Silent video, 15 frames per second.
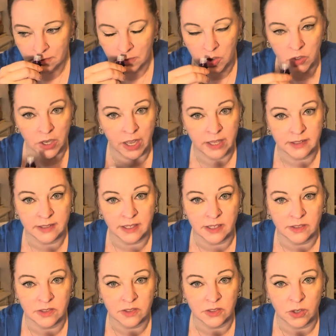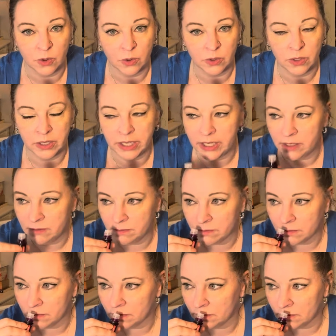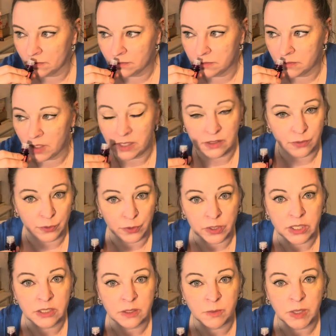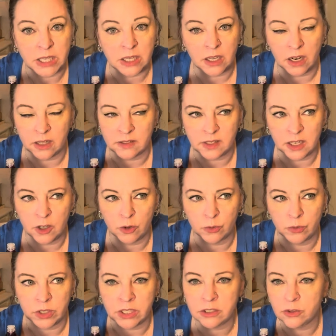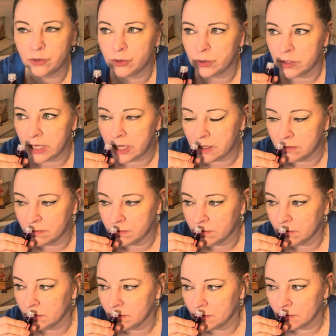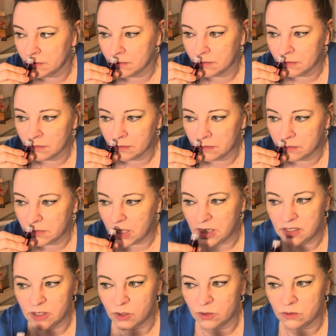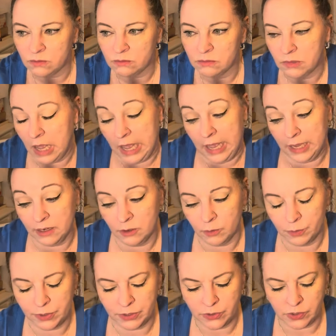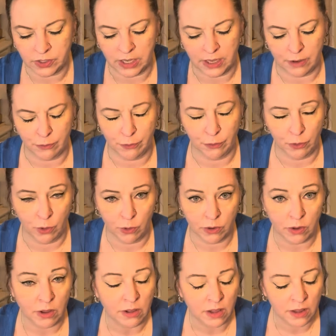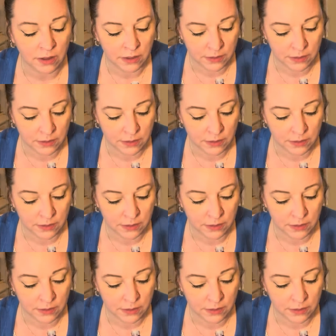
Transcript: You guys, it's so good. It's fruity to me and it's like a rich fruity. I don't, I don't personally get floral,